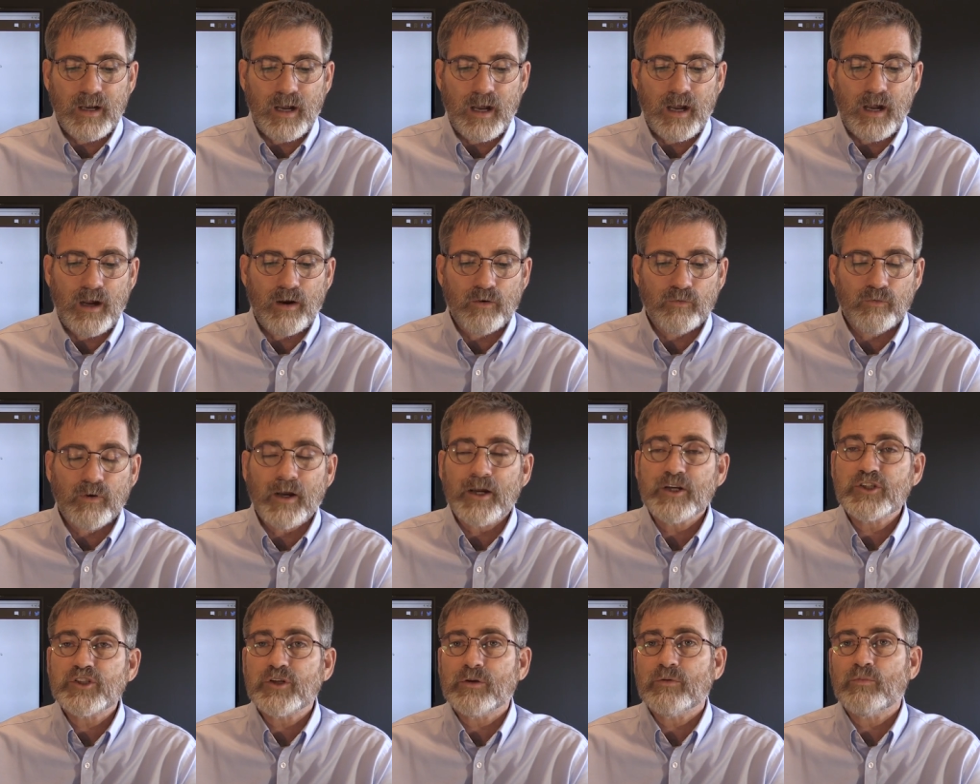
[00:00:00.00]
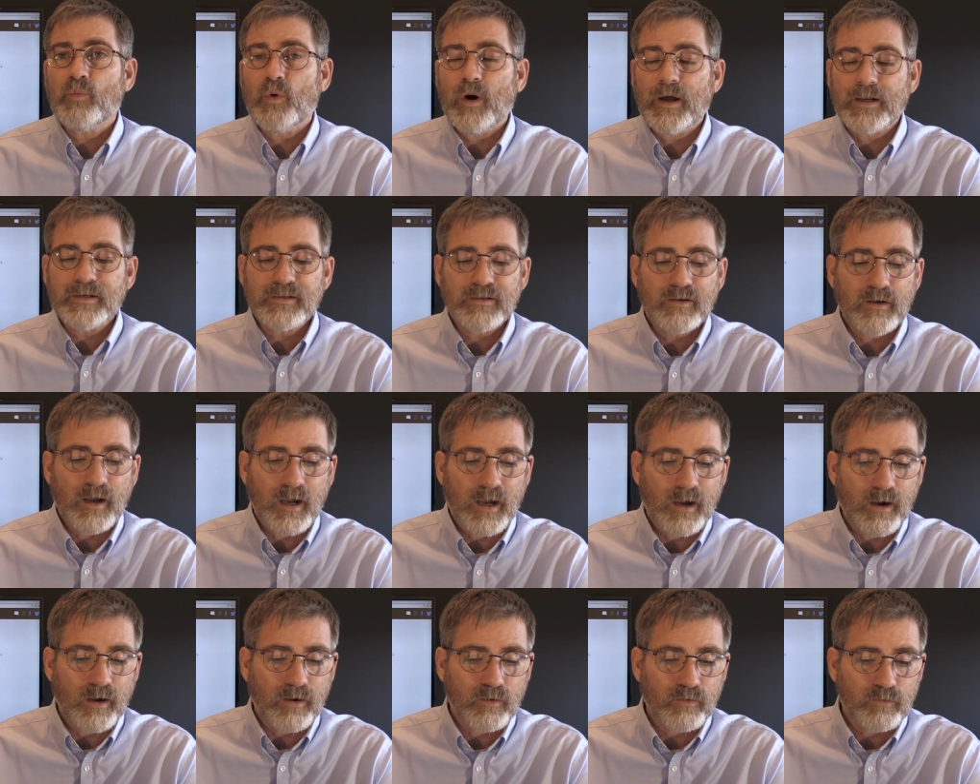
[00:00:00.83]
Uh, Russian one,
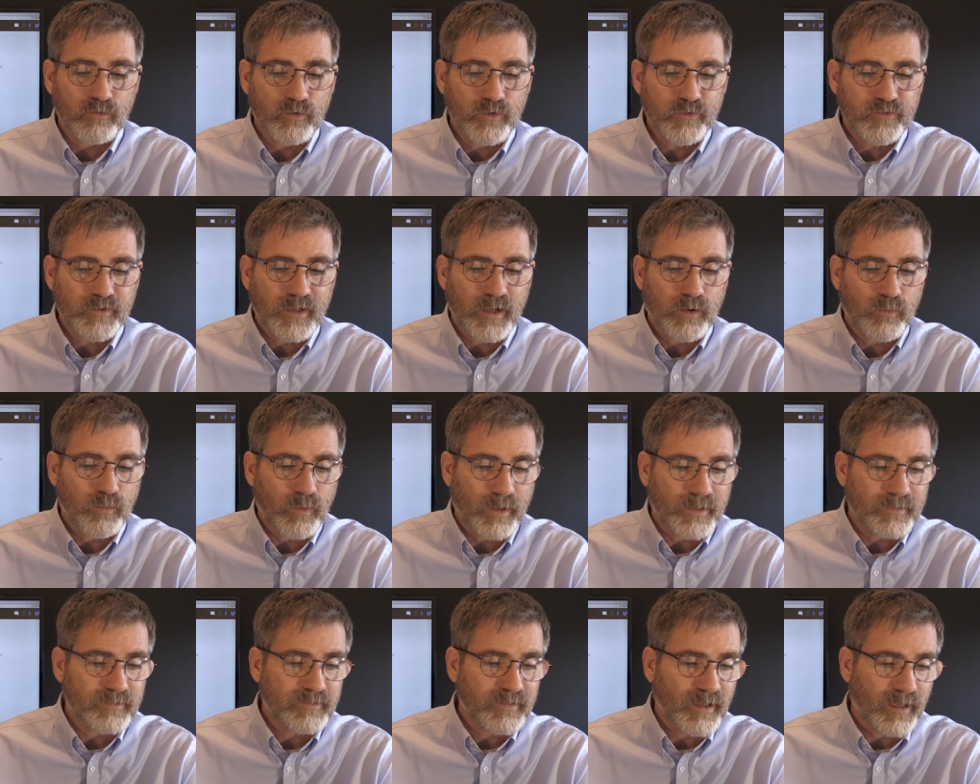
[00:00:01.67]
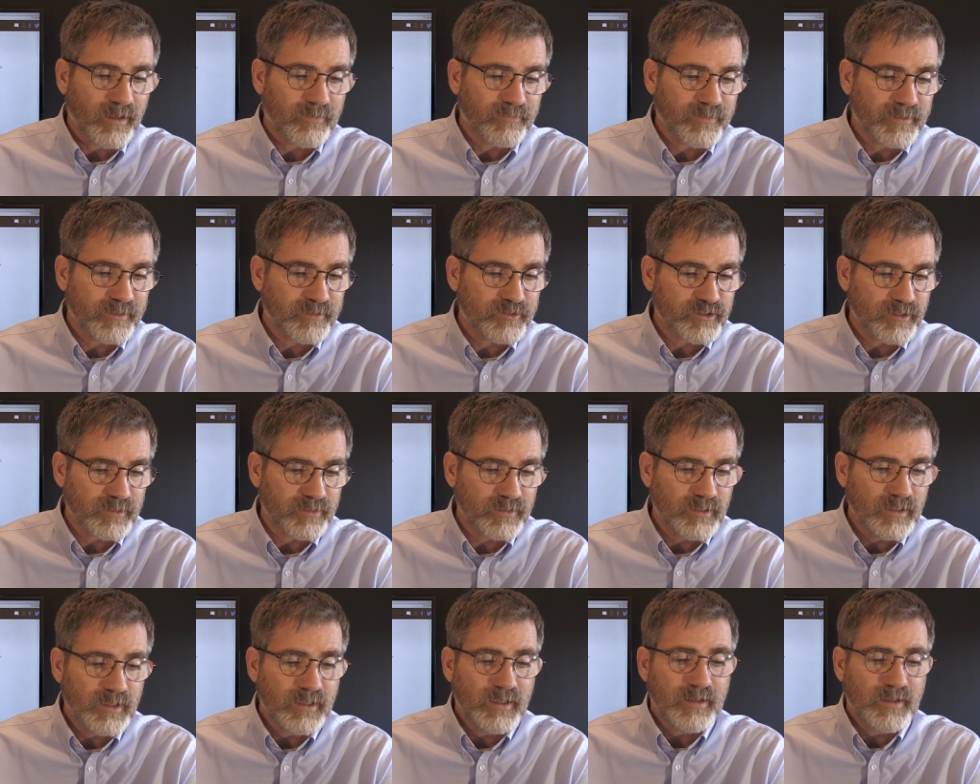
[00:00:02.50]
uh, Russia One television